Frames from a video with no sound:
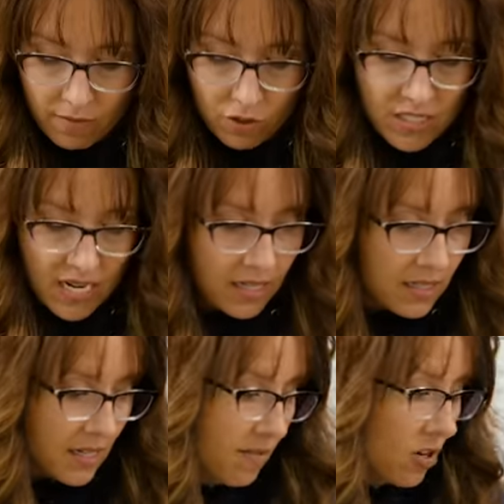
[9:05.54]
ever
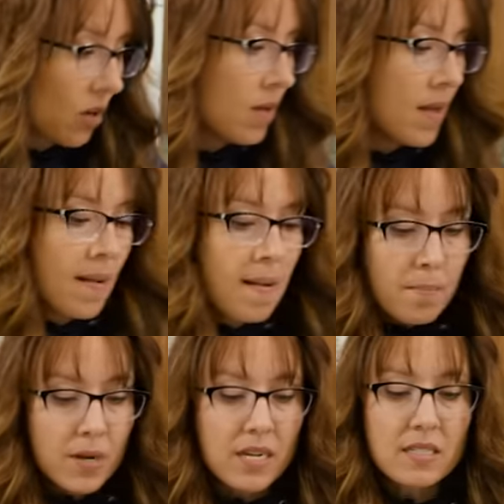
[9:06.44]
taking Tylenol,
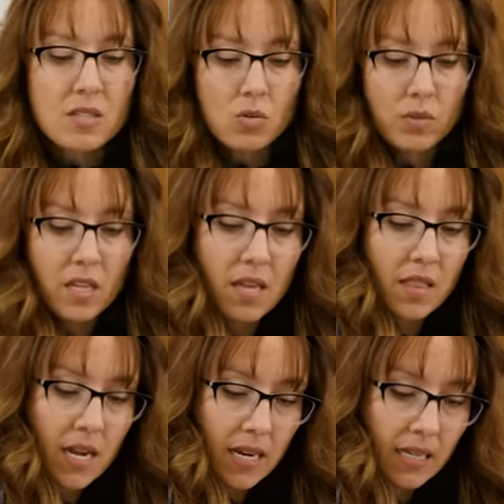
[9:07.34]
but it is the only
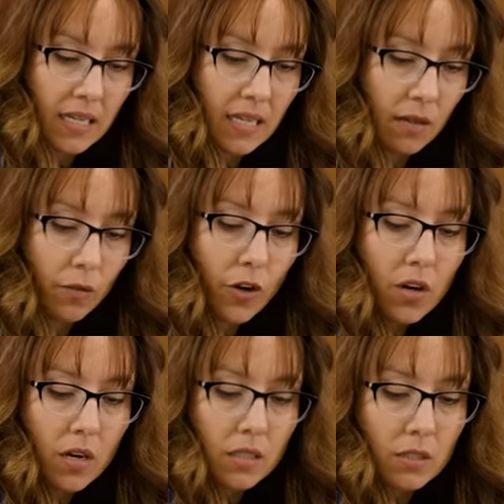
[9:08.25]
thing that I can give
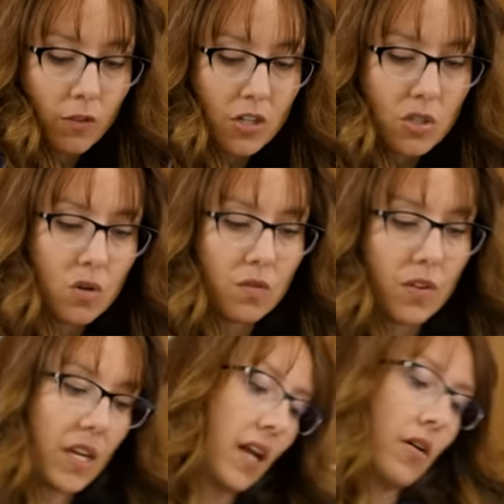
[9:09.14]
her as far as over
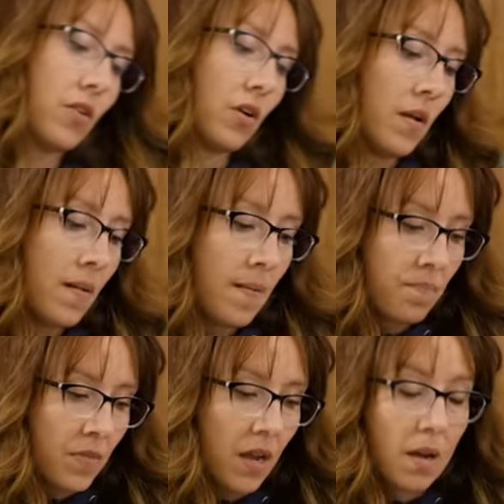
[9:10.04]
the counter
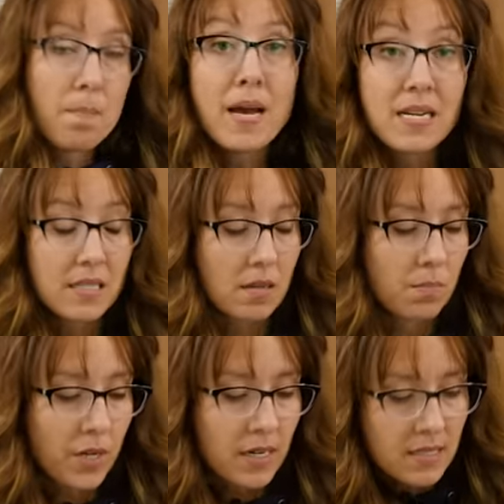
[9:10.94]
uh, medicine,
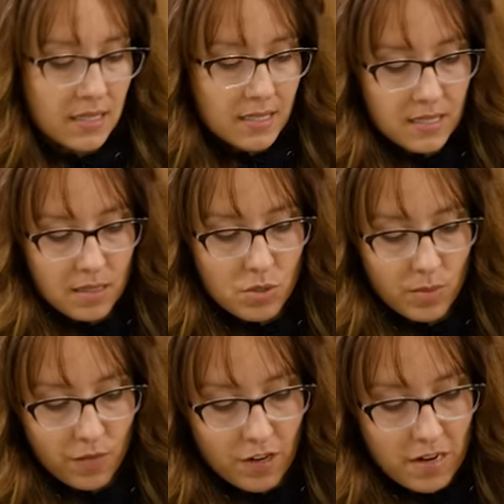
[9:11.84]
but it does not seem to
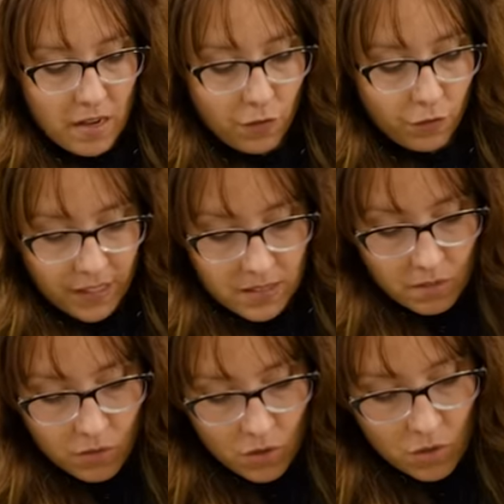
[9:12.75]
be very
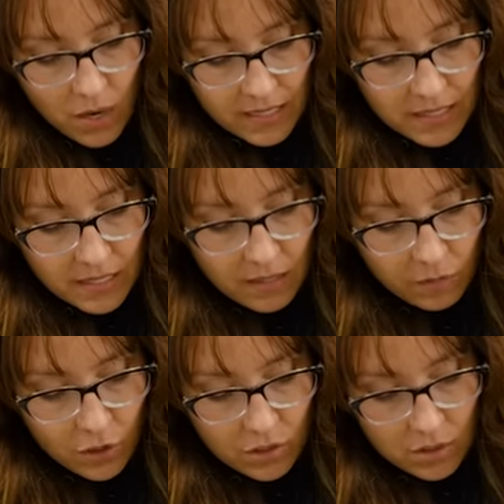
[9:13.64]
effective, though I did
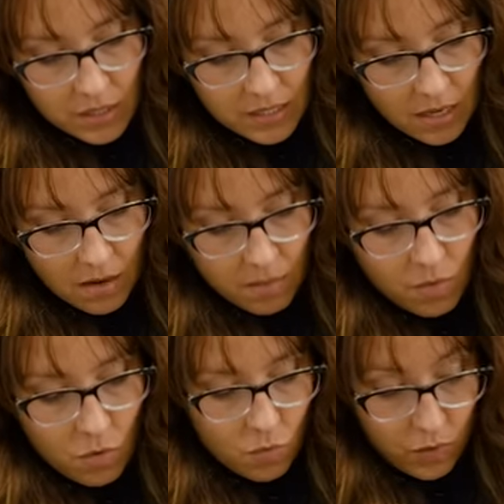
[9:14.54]
give her some
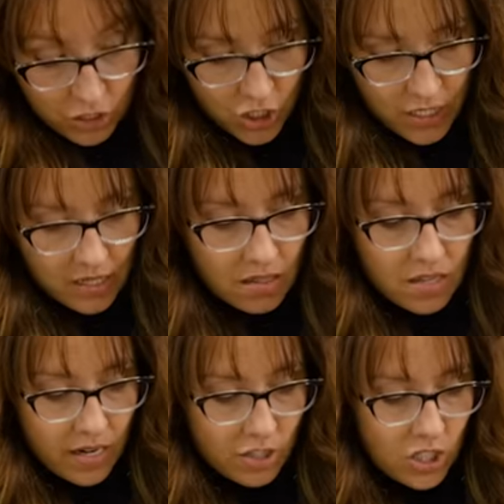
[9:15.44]
when she did it
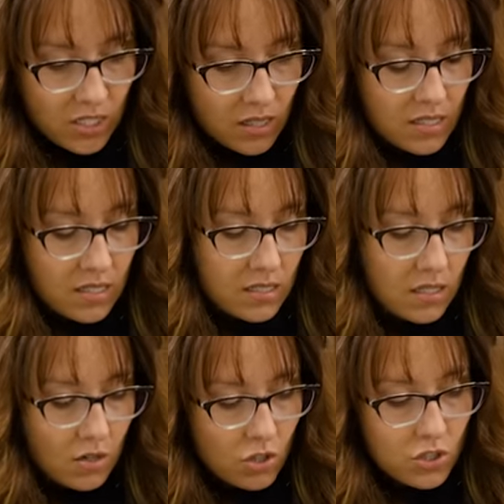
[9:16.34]
the night she did this because
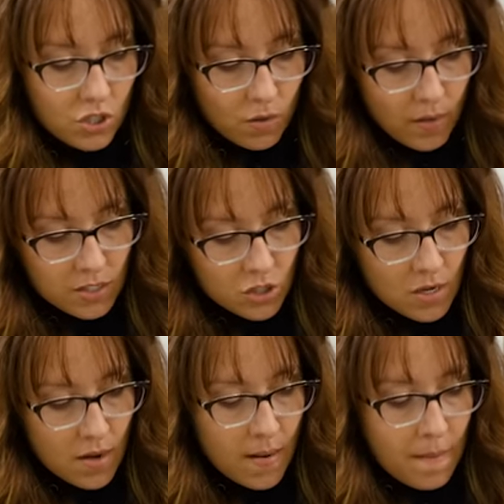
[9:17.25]
it hurt so much.